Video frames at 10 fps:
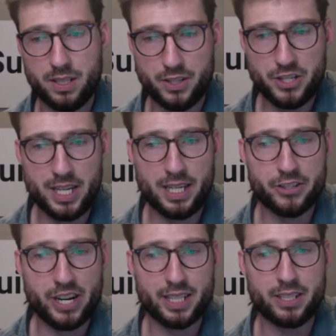Jen, I
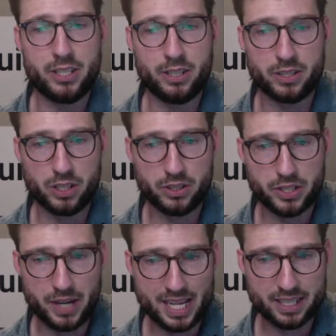tried to do the
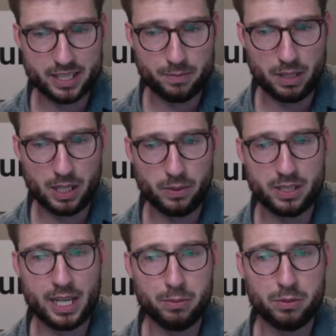SoloSuit answer, but I wasn't
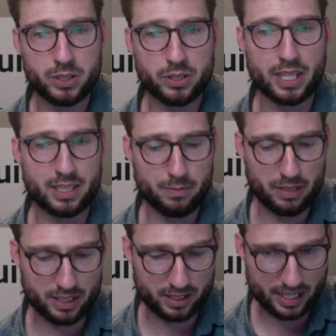able to
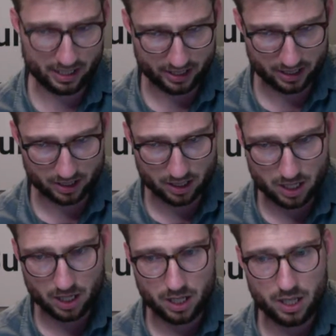customize the answers.
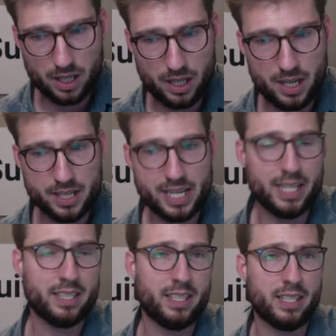Yeah,
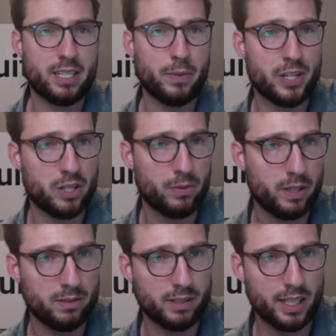that's the situation. We
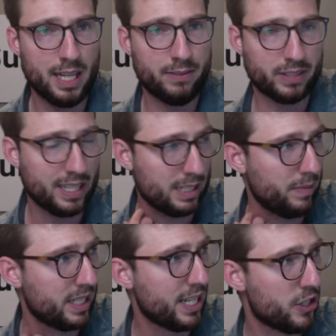don't really allow for
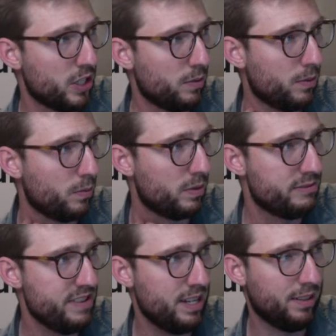customization. We've
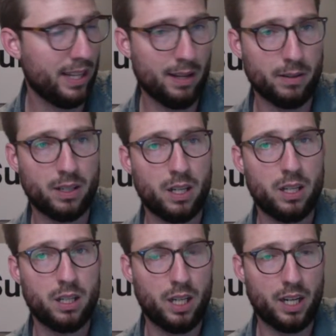found that
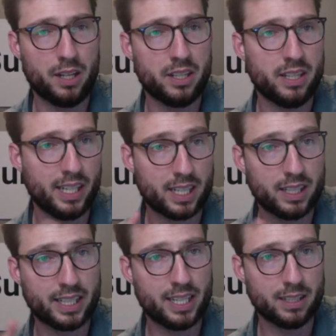other than like
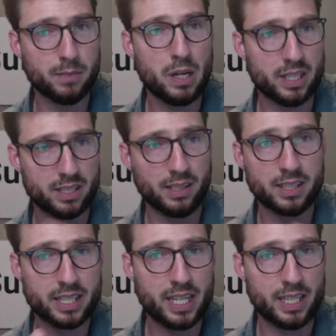clicking the buttons on the
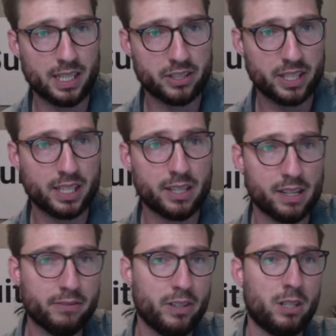site and entering in the
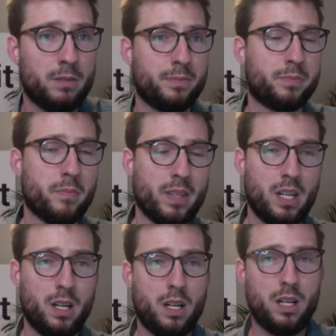info,
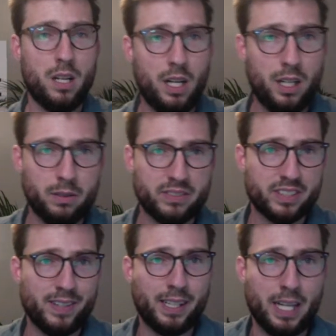we've just
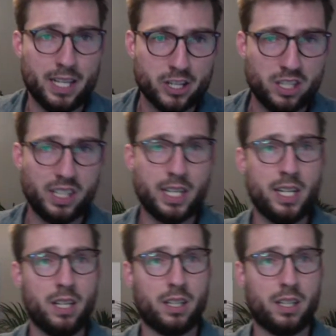found that usually